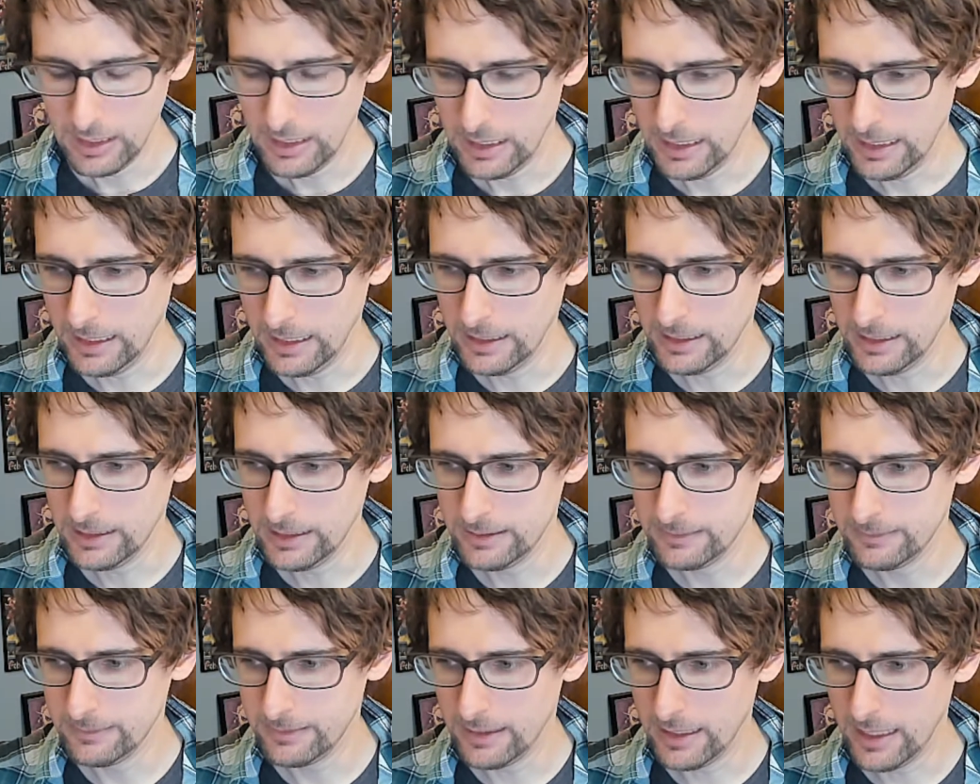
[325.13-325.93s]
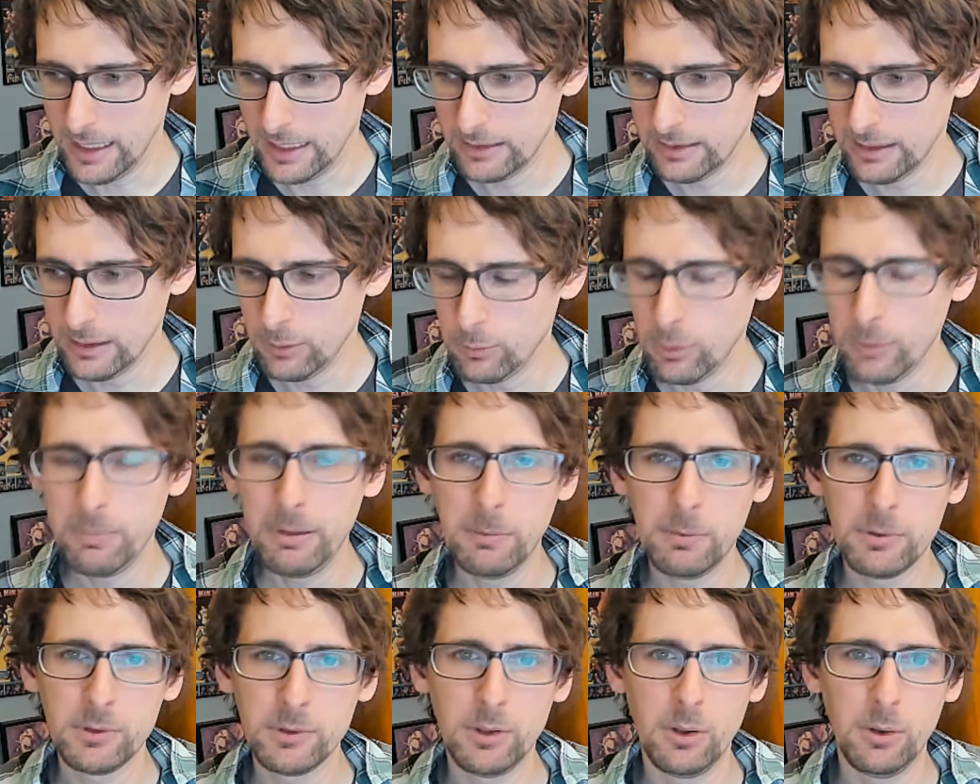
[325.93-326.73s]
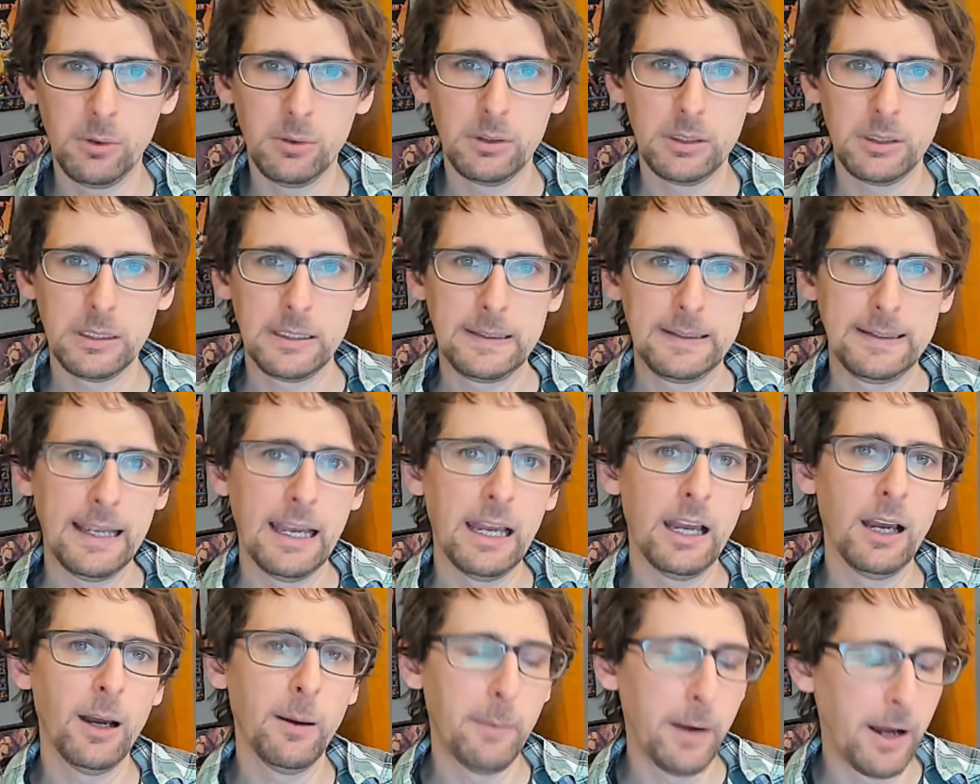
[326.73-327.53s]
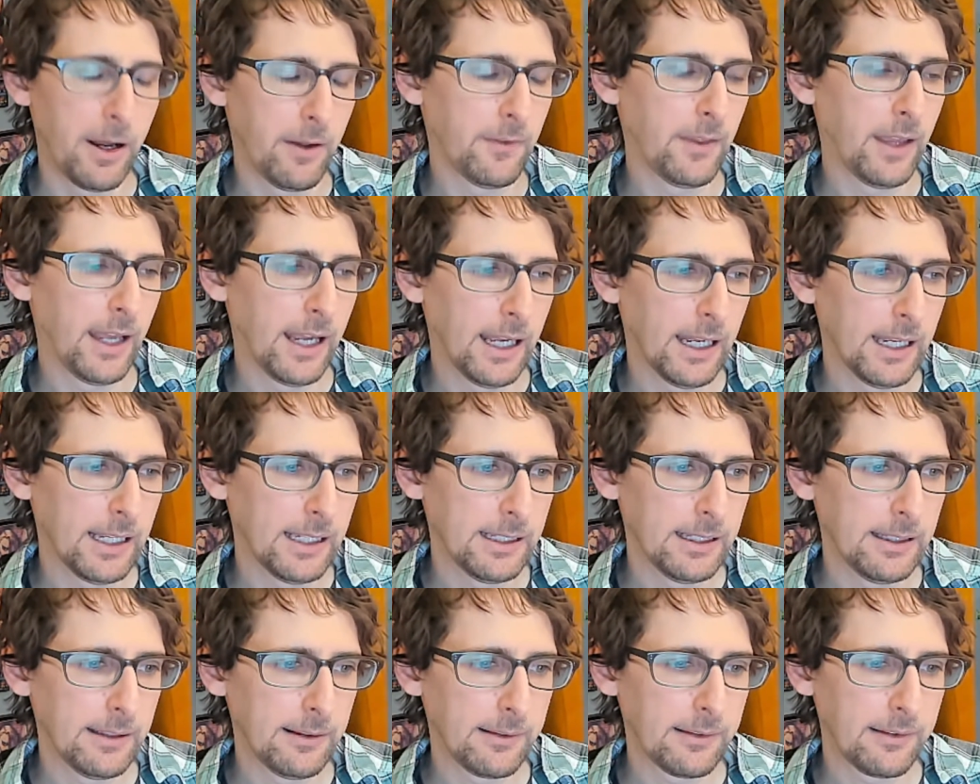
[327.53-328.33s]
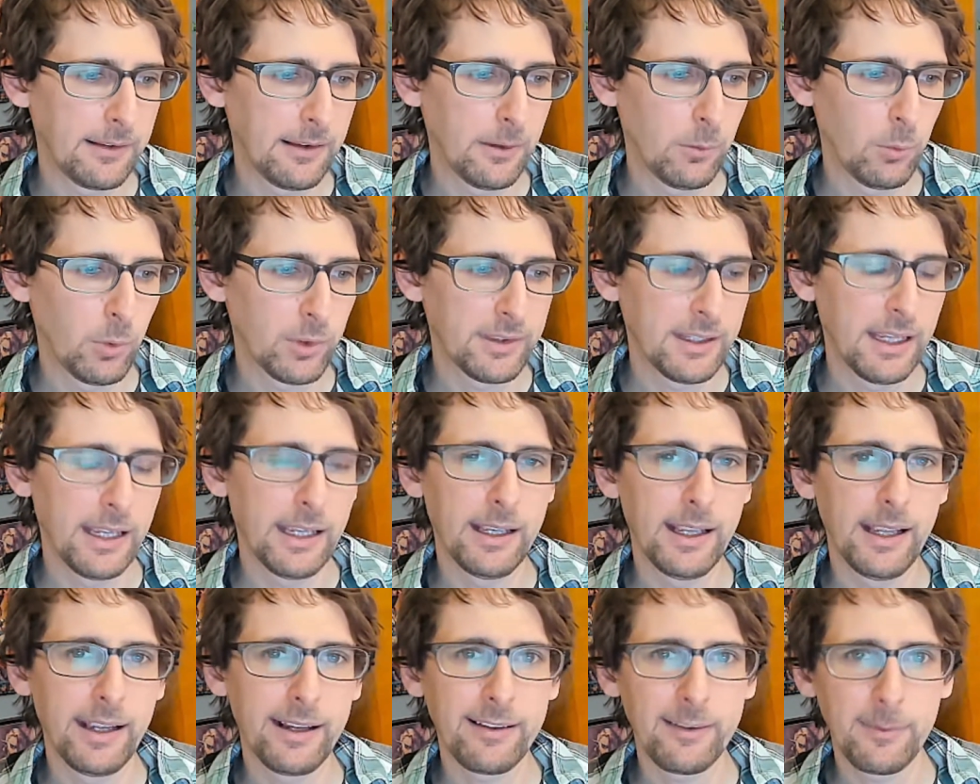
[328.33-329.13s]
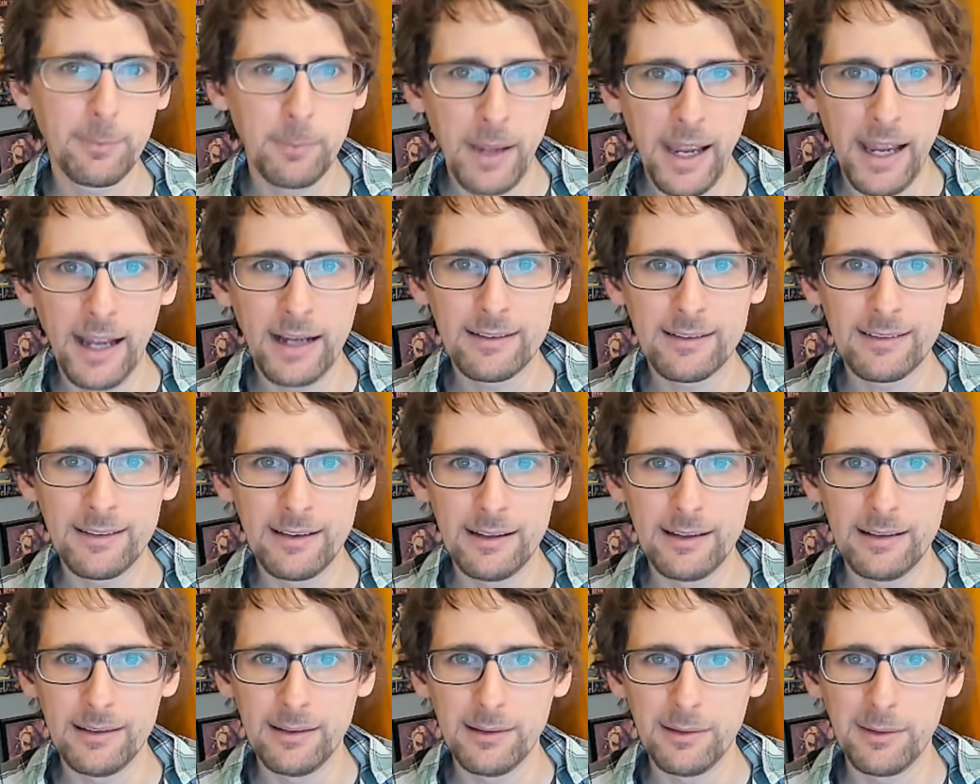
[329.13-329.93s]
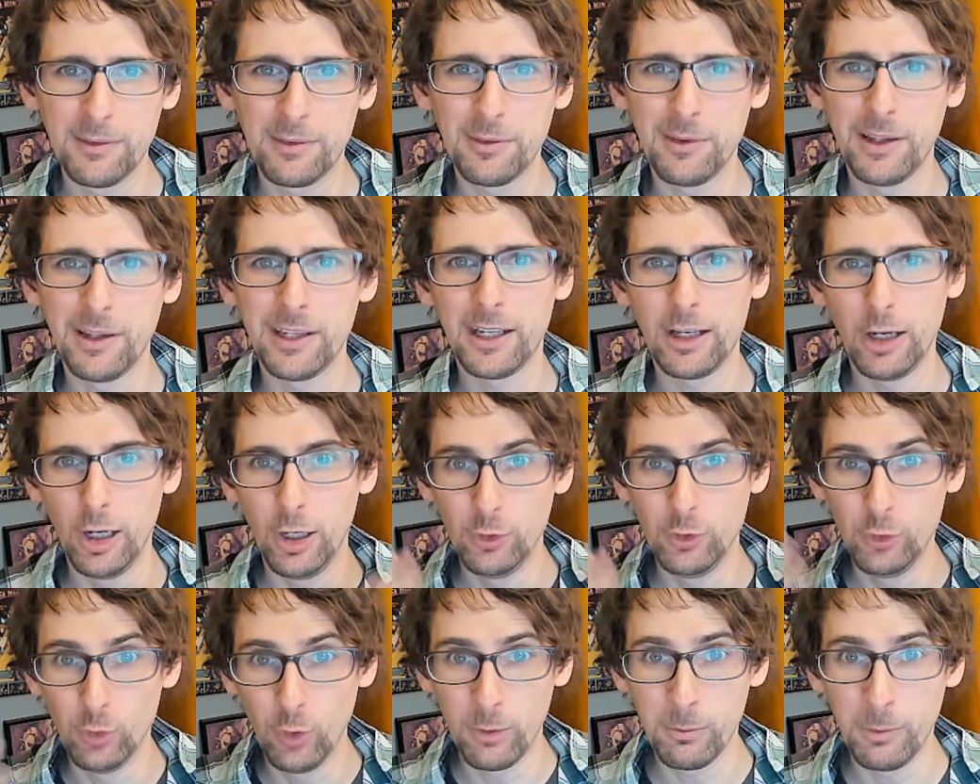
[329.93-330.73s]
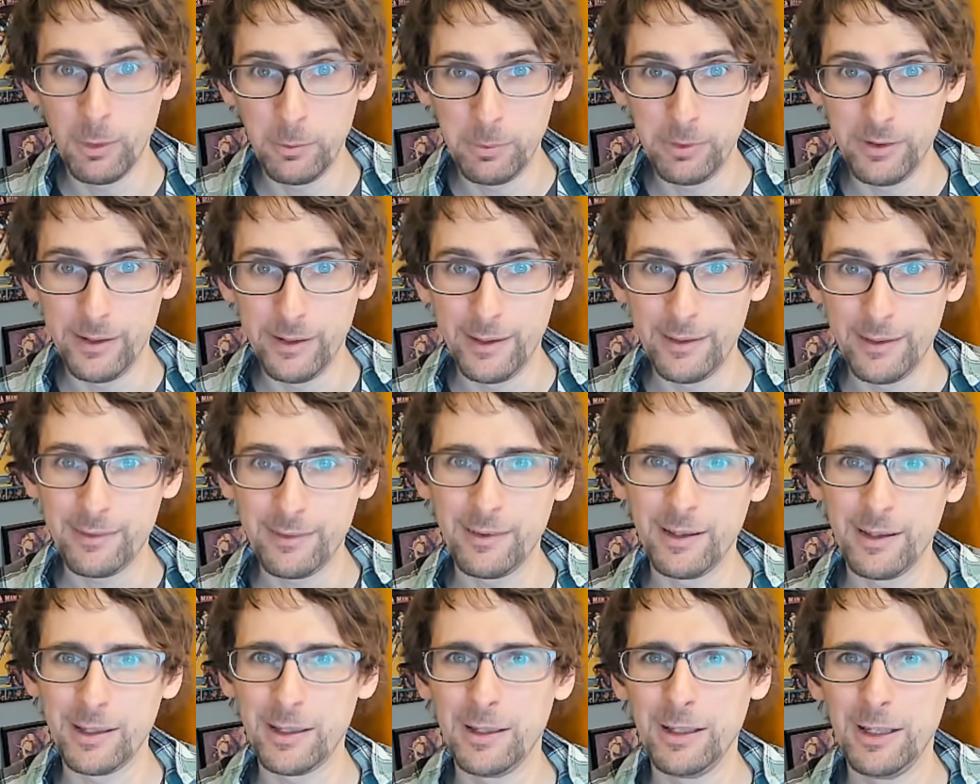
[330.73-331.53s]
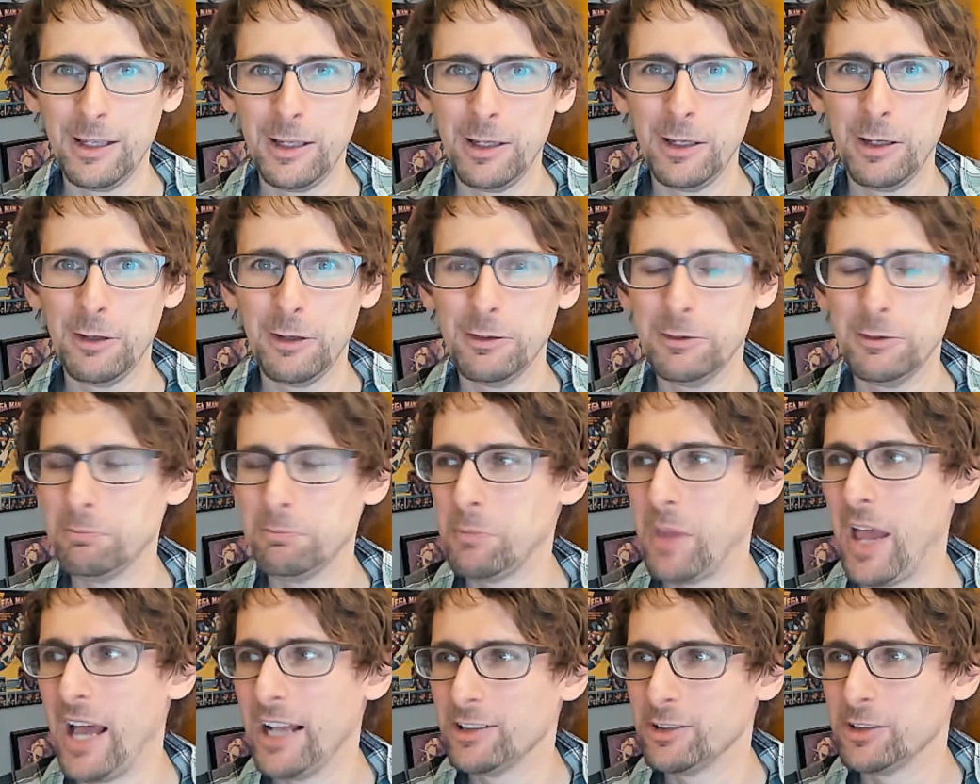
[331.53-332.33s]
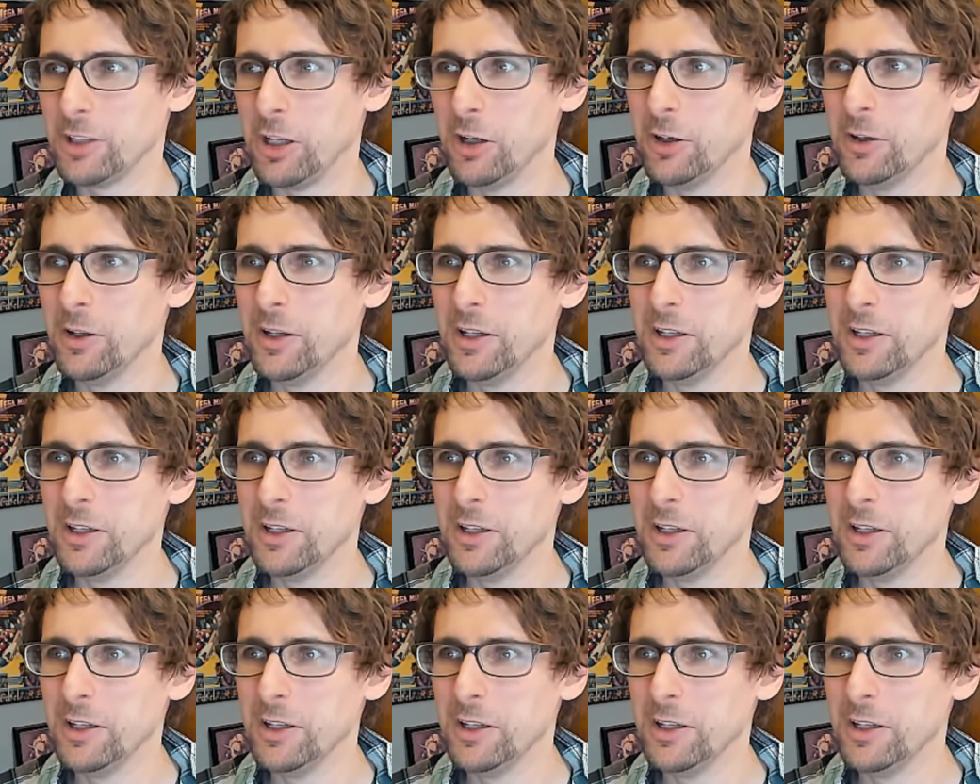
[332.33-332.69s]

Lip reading: And I think what people don't get about that is what they expect is like a normal place, like, I don't know,